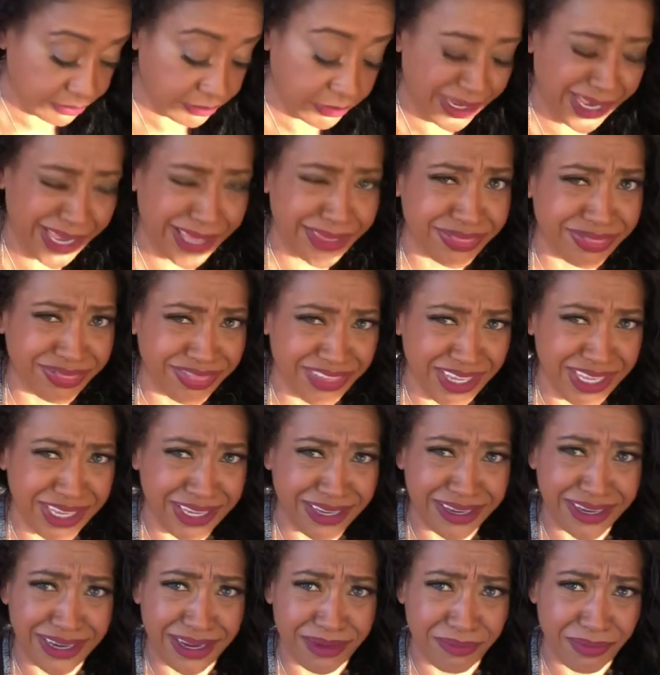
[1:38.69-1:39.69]
I
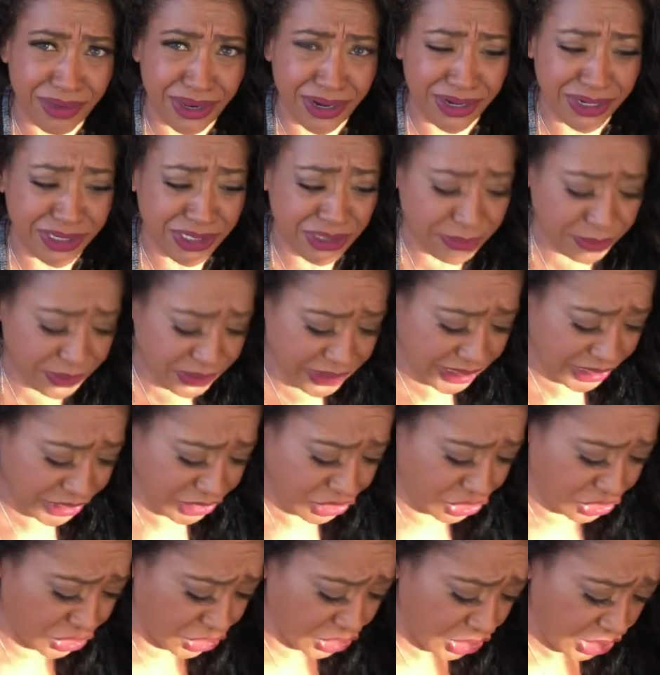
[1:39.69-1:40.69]
think, I'm not one hundred percent
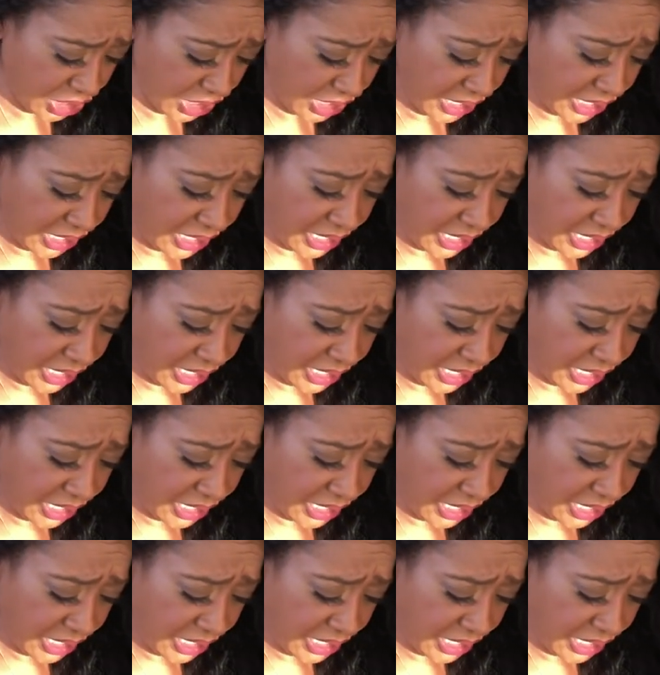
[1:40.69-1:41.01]
sure.